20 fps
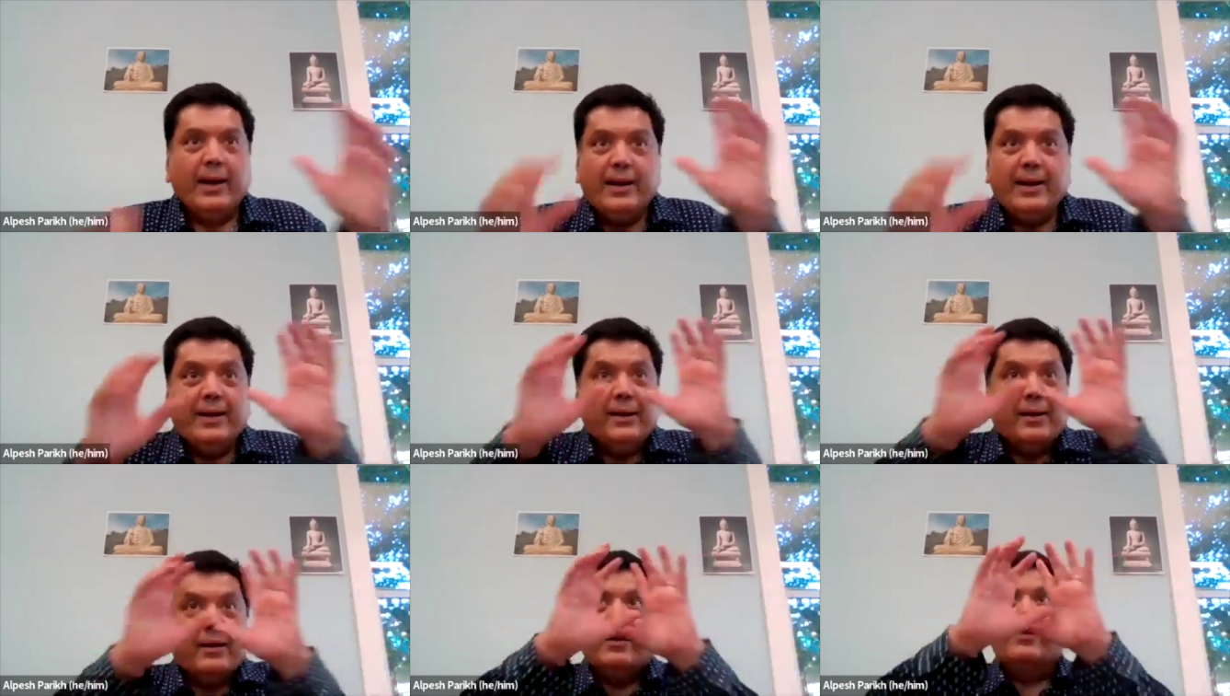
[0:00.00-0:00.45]

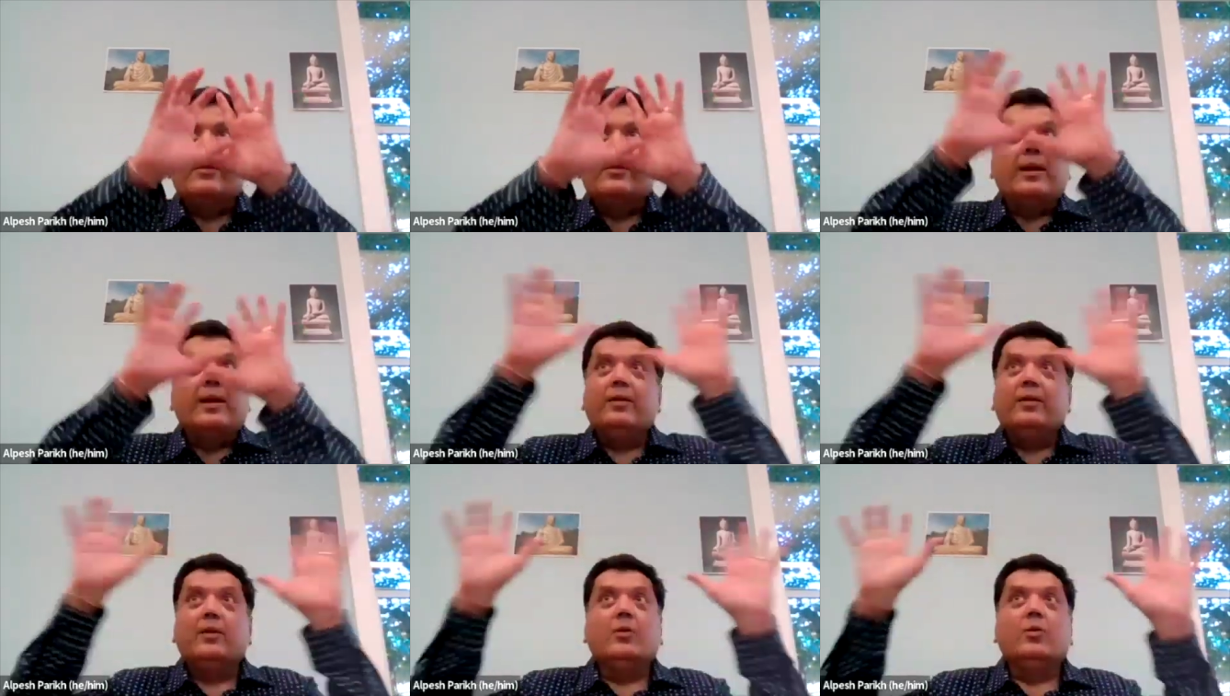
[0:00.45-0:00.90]
I didn't
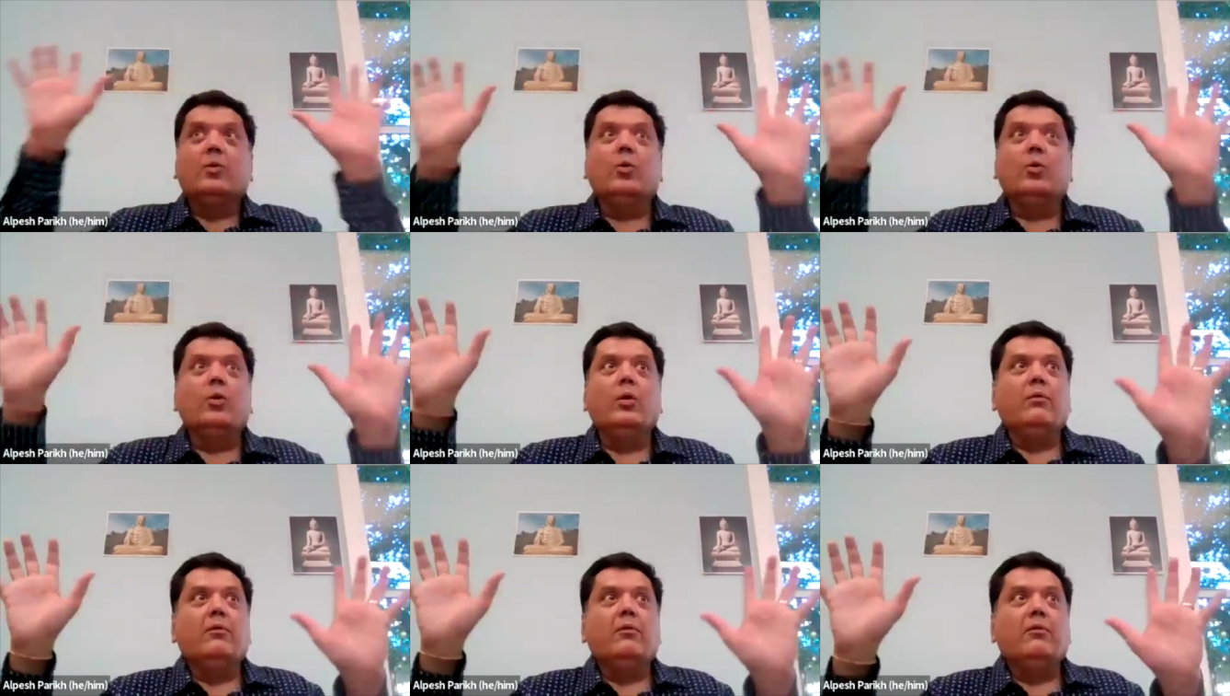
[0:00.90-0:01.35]
understand the
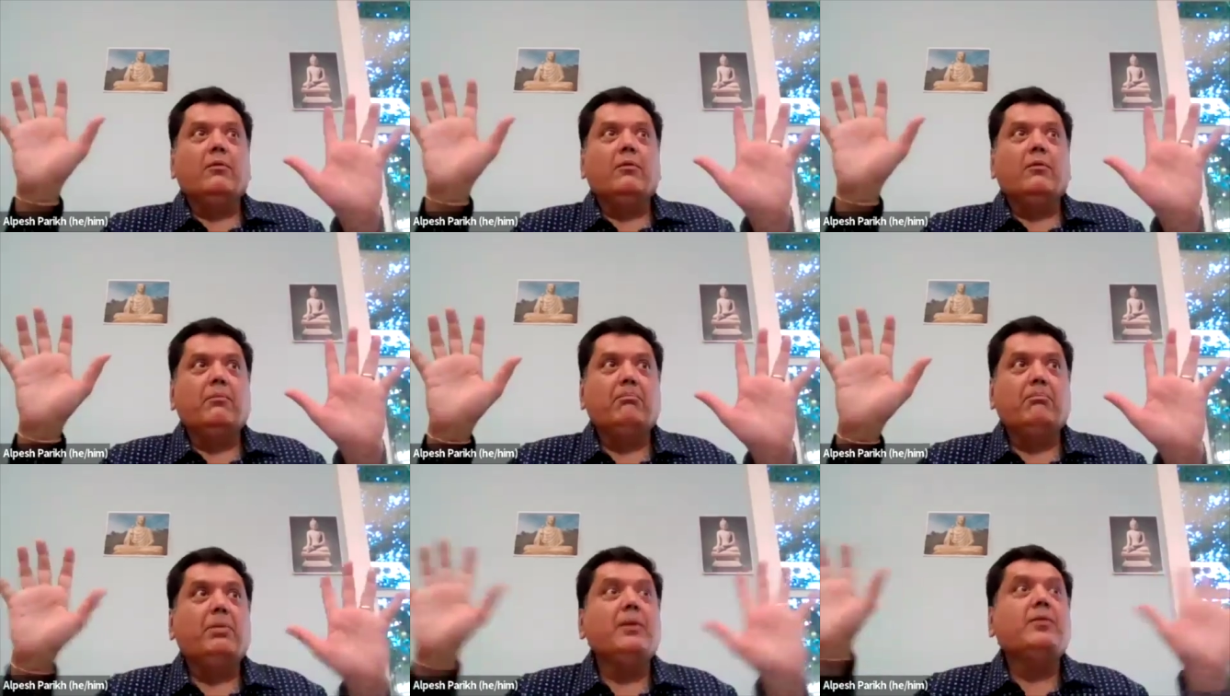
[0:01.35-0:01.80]
whole
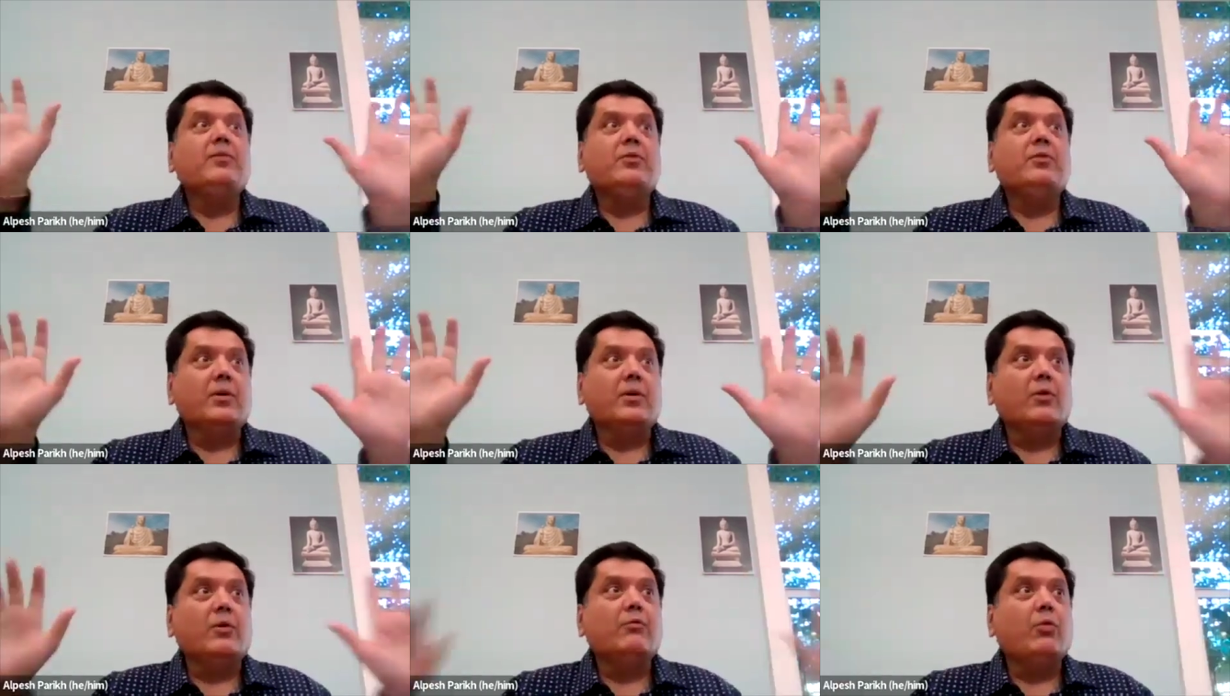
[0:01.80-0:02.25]

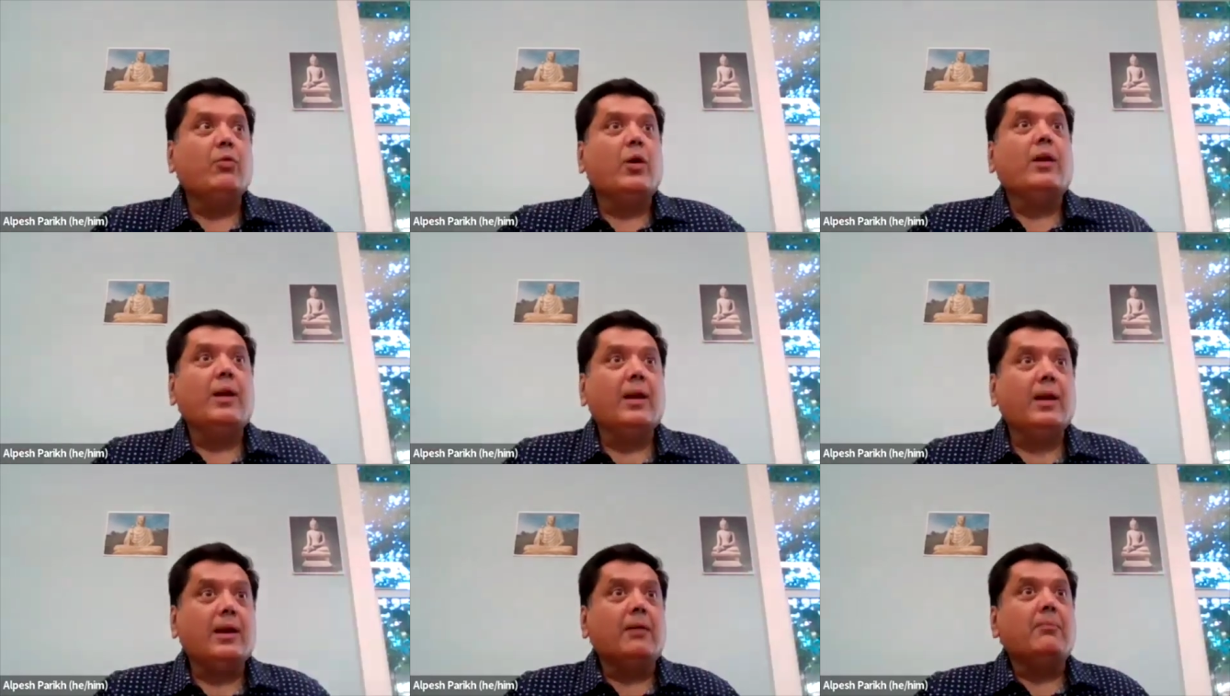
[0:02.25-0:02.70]
picture of
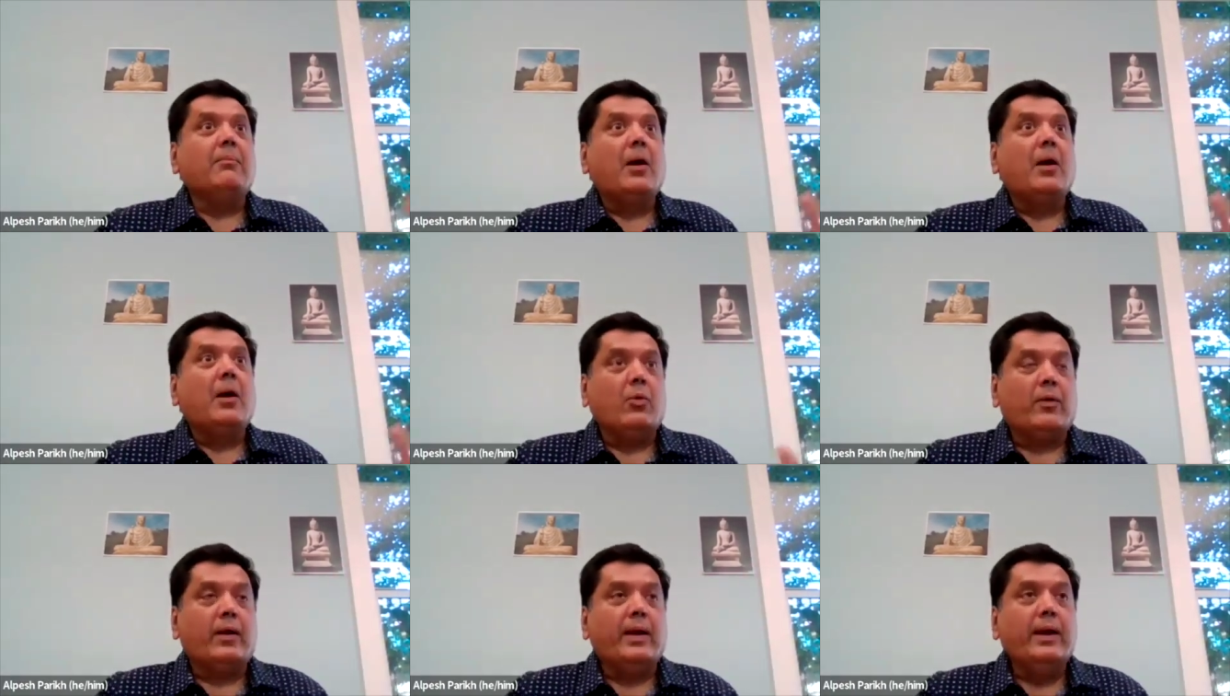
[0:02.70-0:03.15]
what will
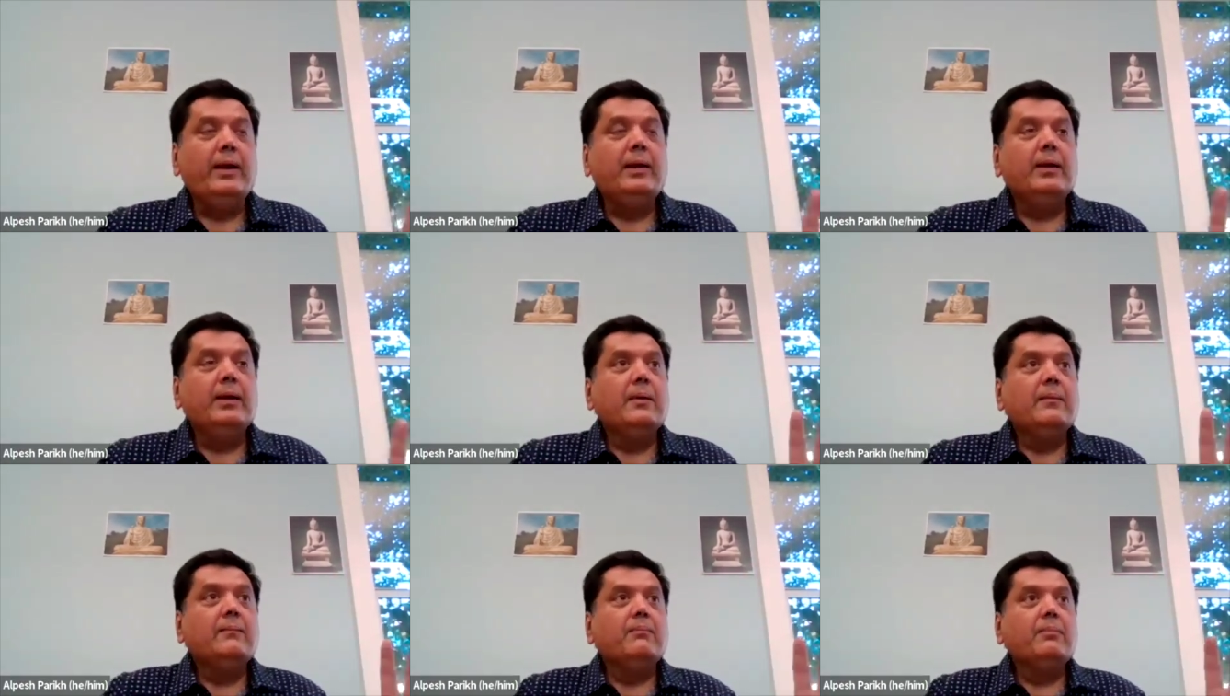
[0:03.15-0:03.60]
come out, right?